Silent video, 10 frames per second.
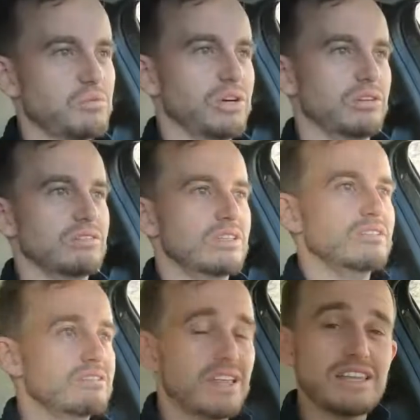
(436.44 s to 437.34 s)
will.
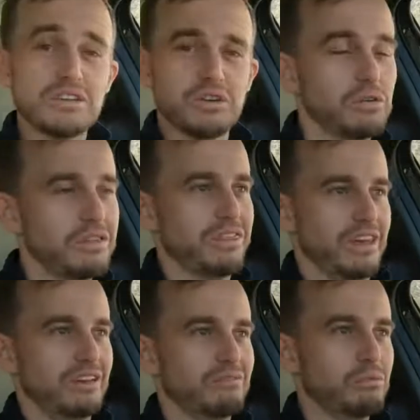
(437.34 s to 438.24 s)
So that's a good
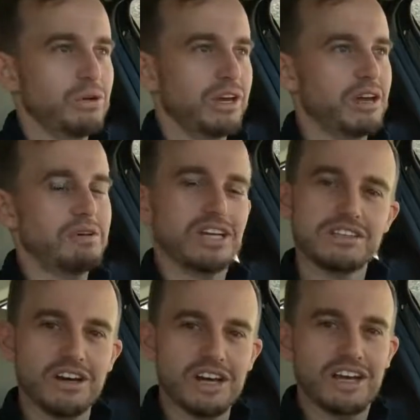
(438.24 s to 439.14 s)
thing. We'll get better
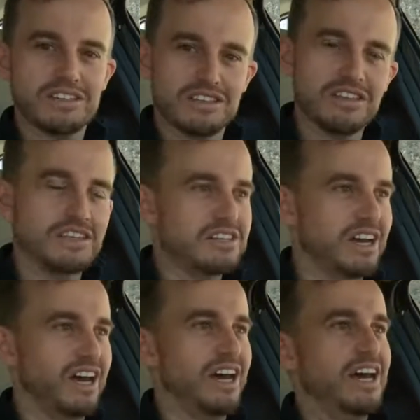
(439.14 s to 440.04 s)
tyres than this
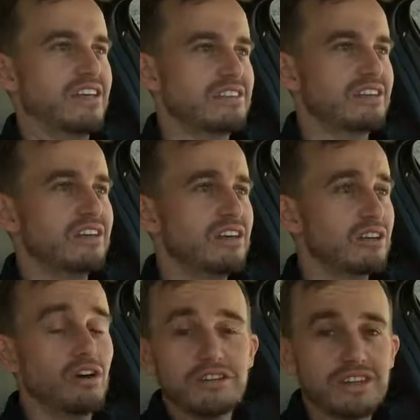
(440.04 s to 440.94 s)
car has.
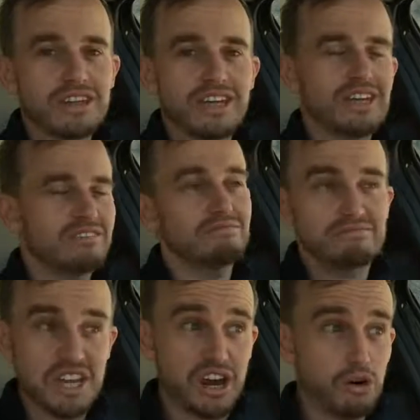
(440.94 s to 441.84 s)
Not that they're
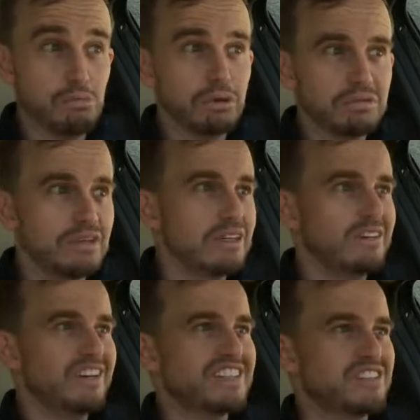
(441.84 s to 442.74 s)
terrible,
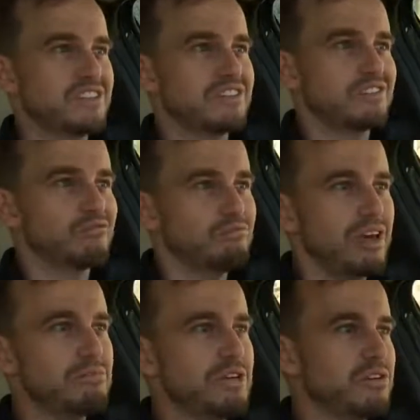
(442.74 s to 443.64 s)
it's just
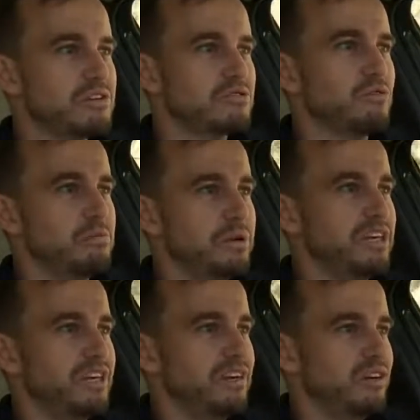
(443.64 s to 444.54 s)
maybe not as grippy
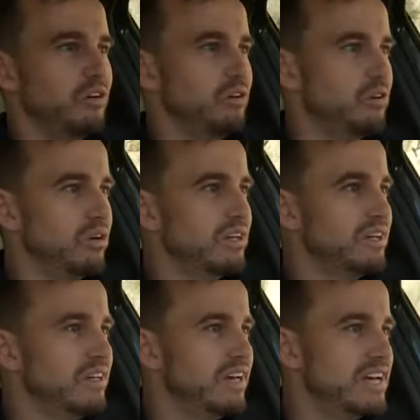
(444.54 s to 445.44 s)
or
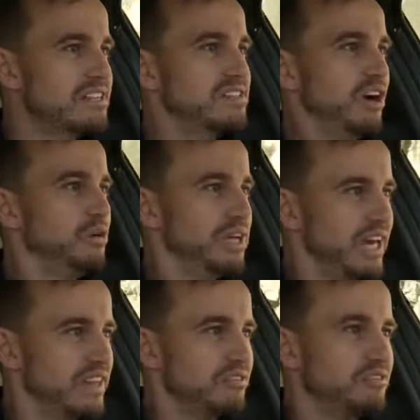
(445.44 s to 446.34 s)
as towy
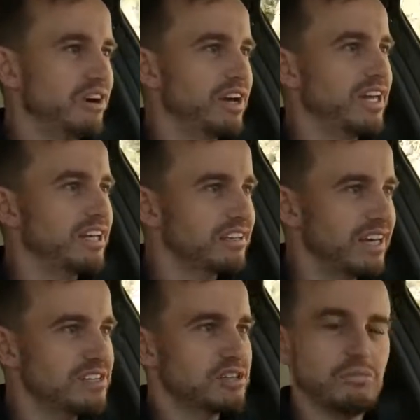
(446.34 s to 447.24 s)
at the front end as you